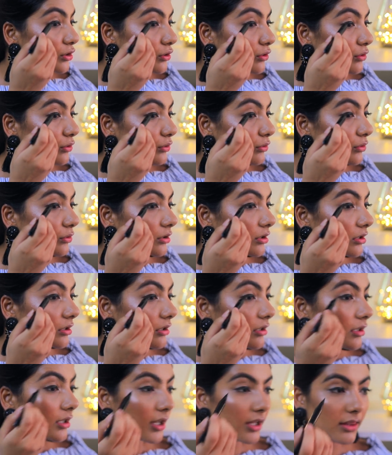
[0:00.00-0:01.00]
So
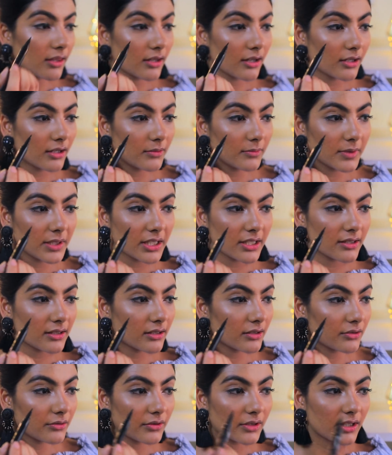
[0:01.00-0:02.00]
I think it will be easier
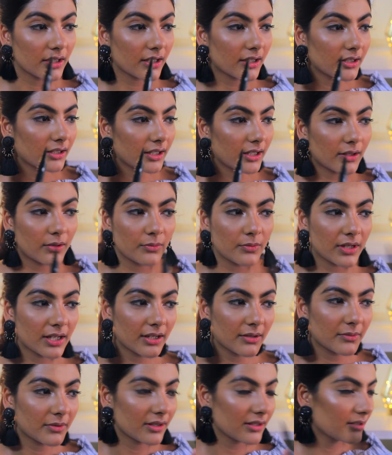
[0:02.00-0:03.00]
to create like a wing
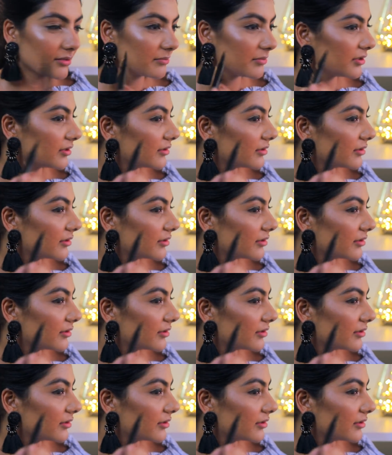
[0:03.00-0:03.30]
with it,